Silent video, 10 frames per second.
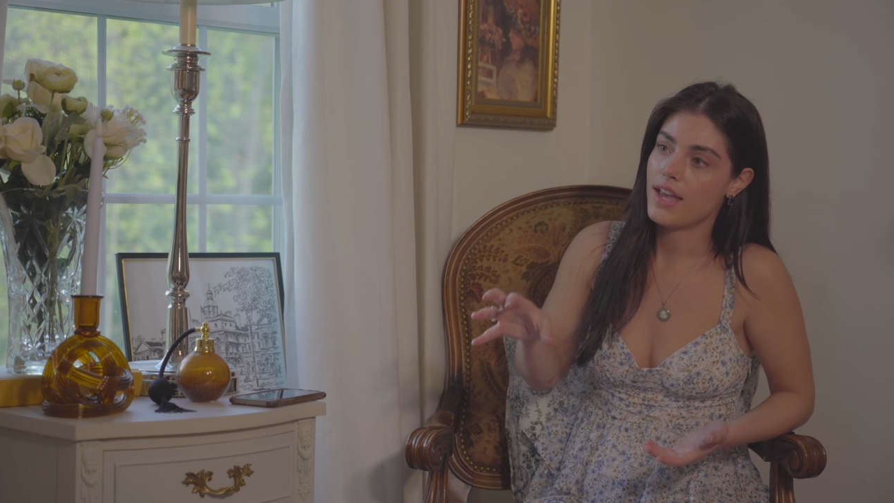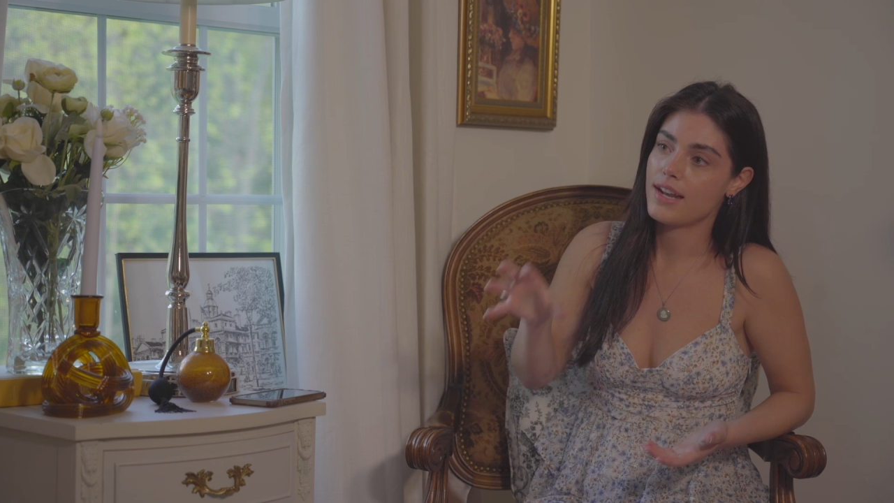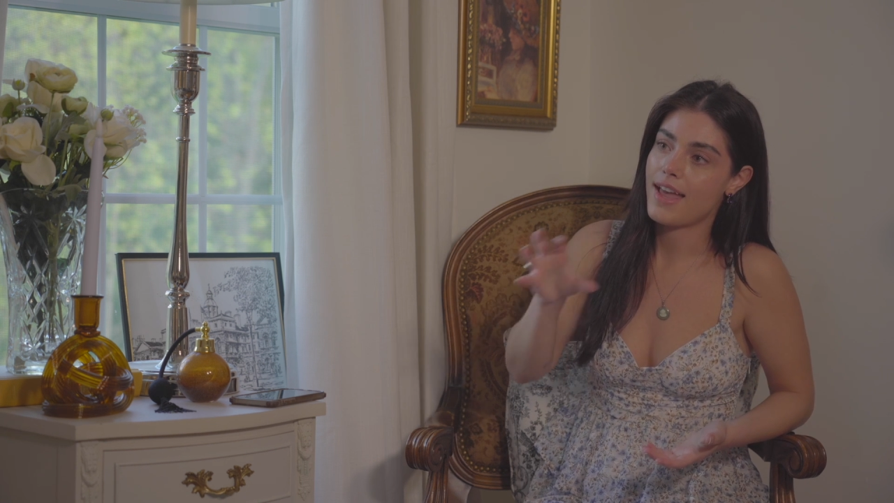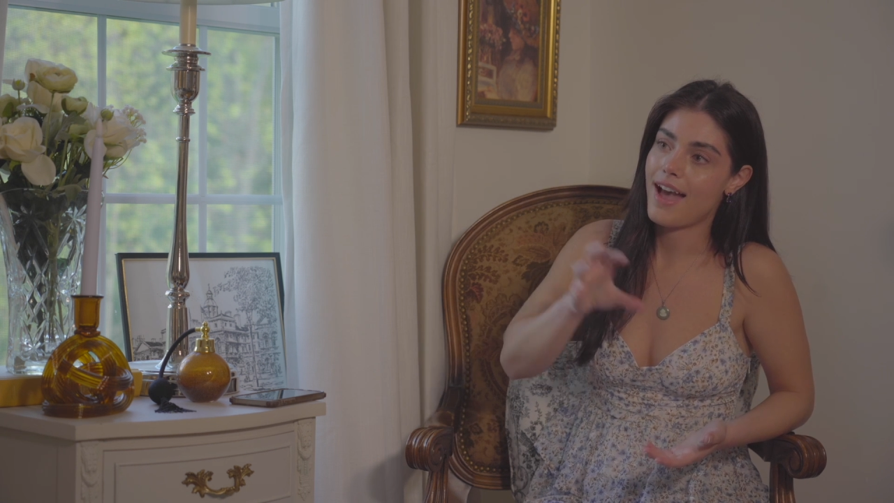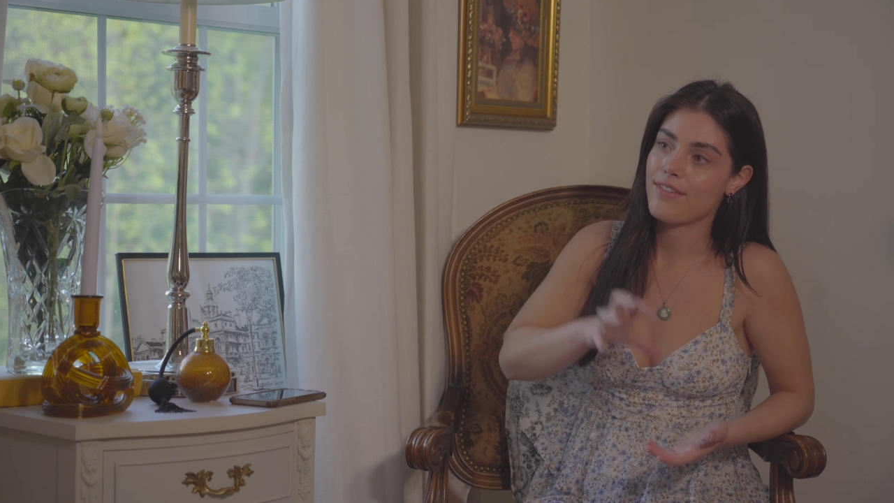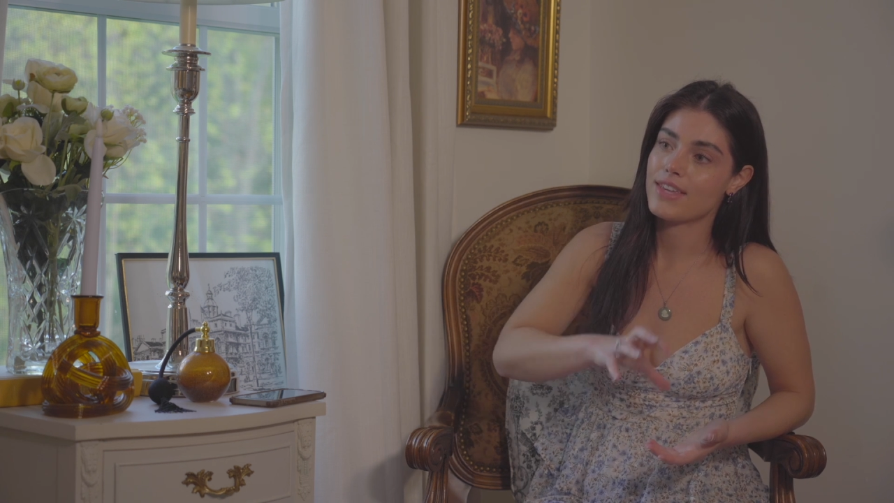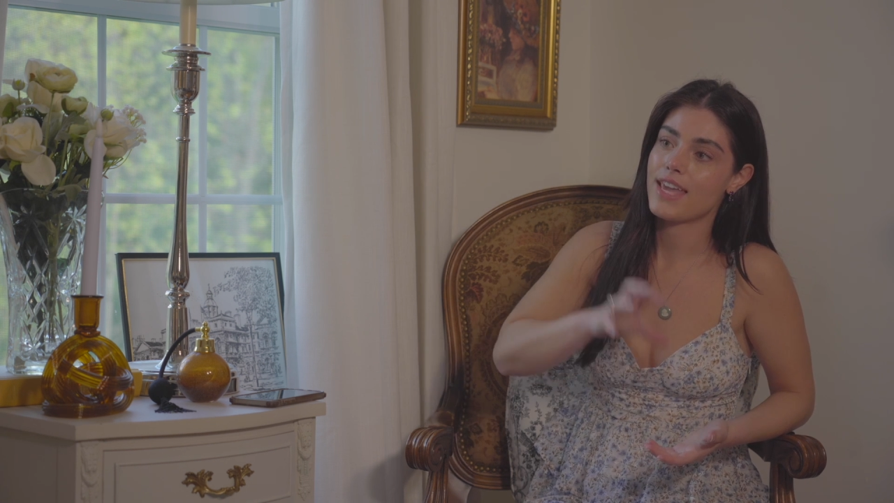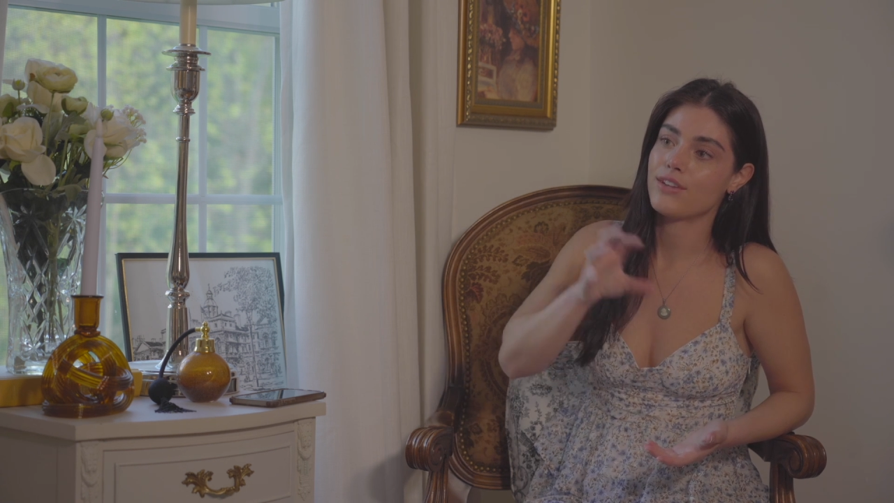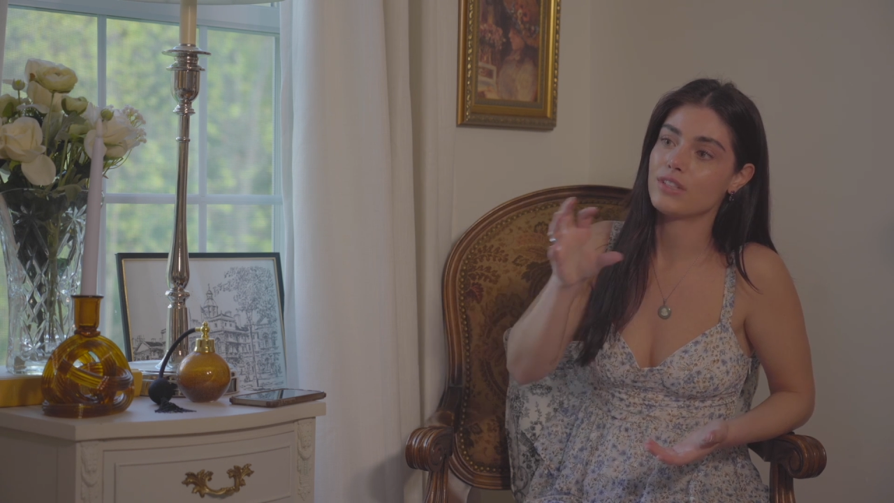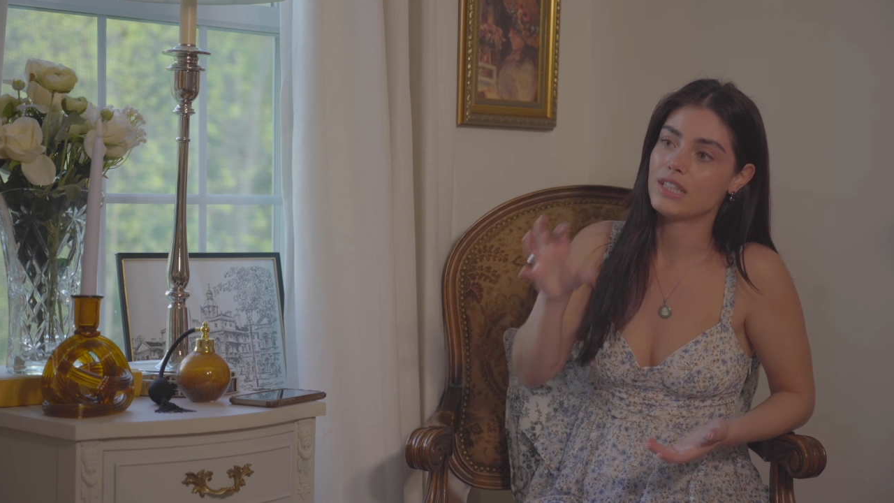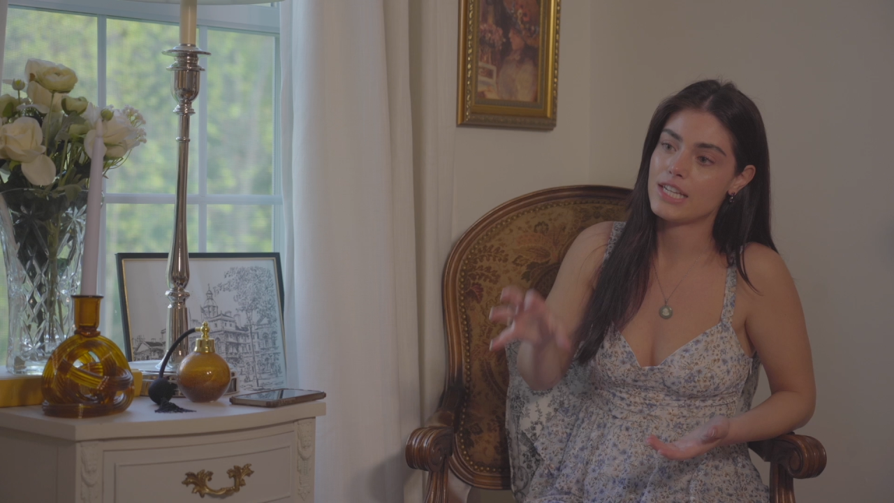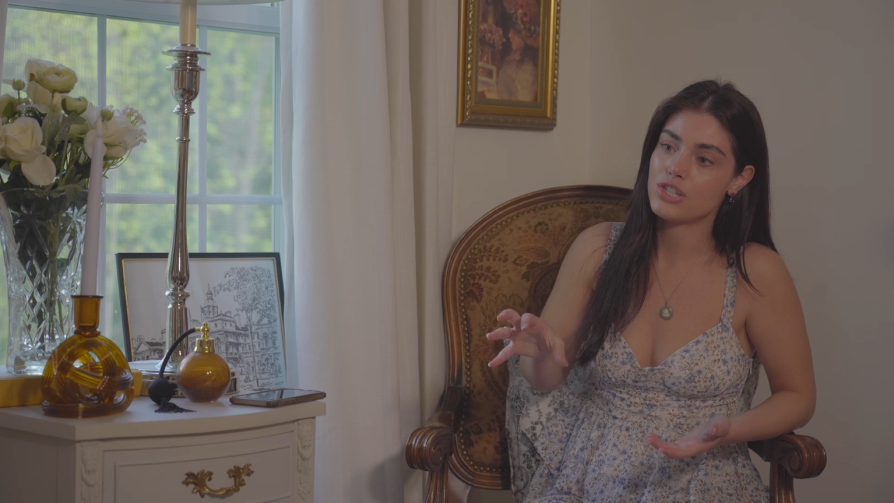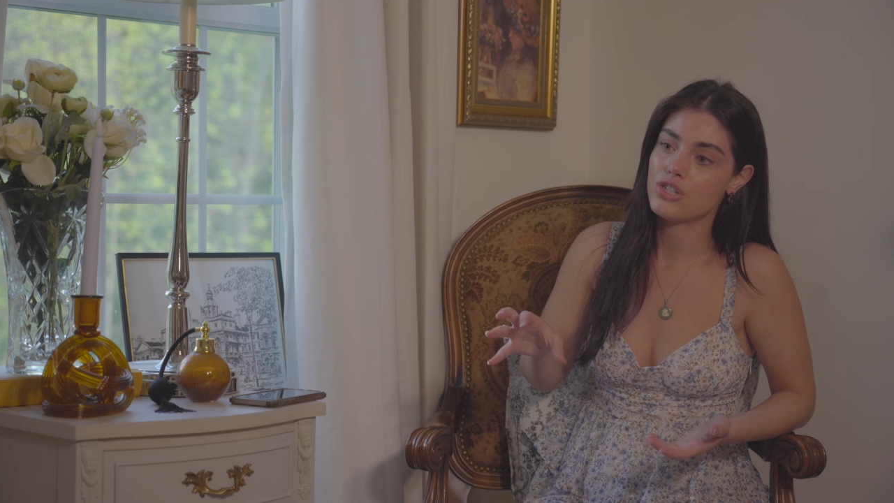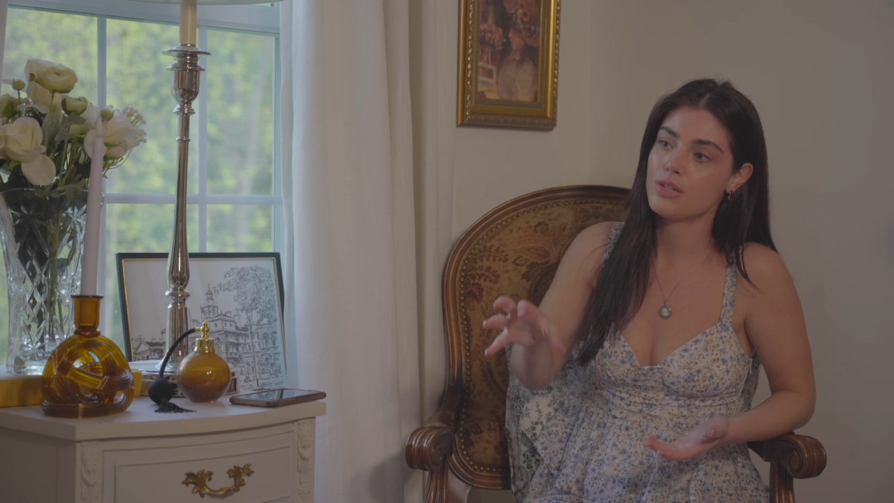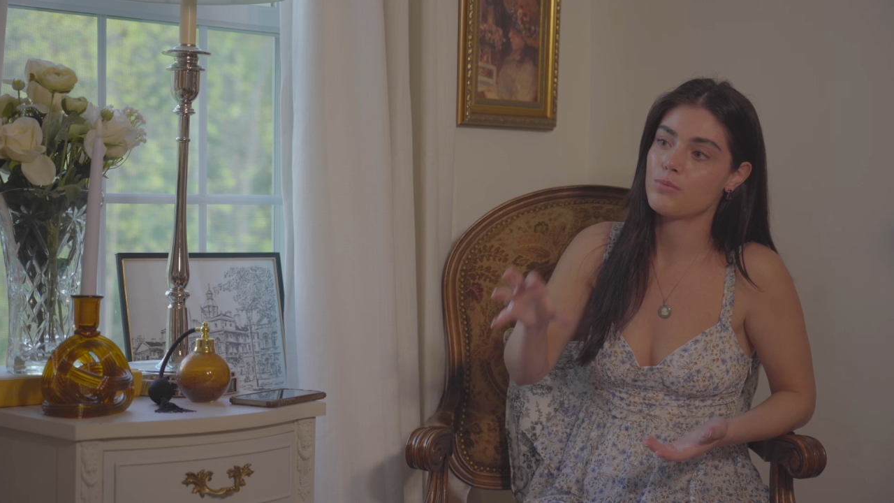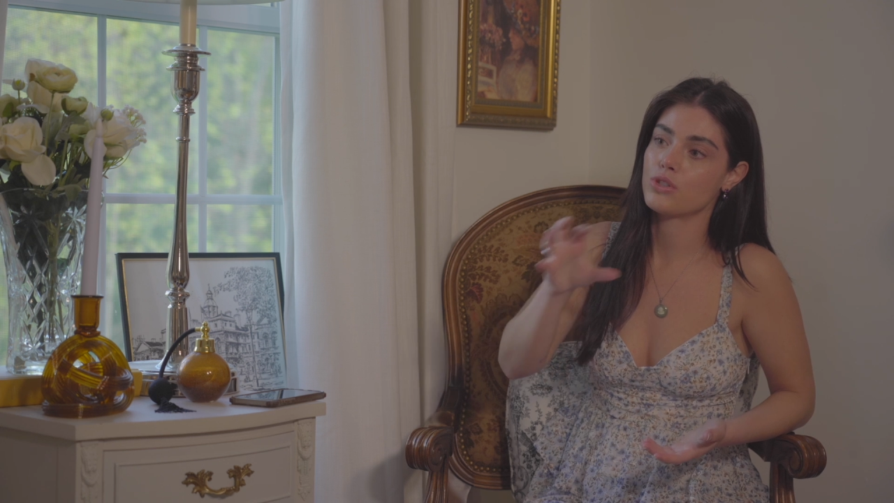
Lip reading: and having a relationship